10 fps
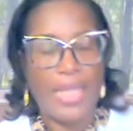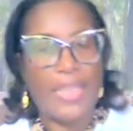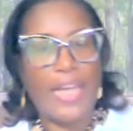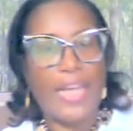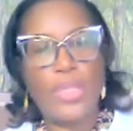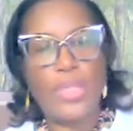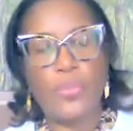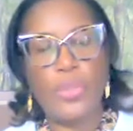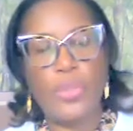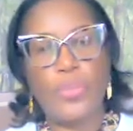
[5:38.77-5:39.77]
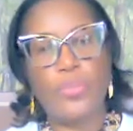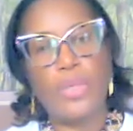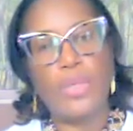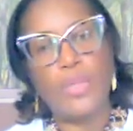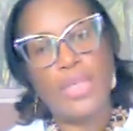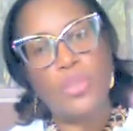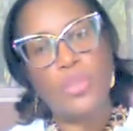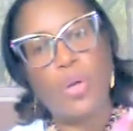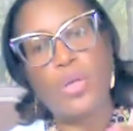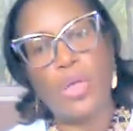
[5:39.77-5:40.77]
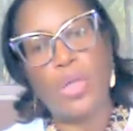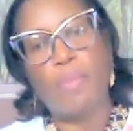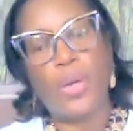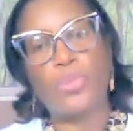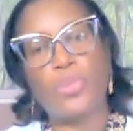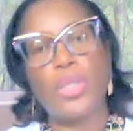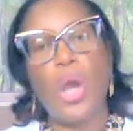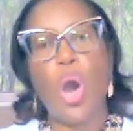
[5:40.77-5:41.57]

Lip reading: then we can talk now about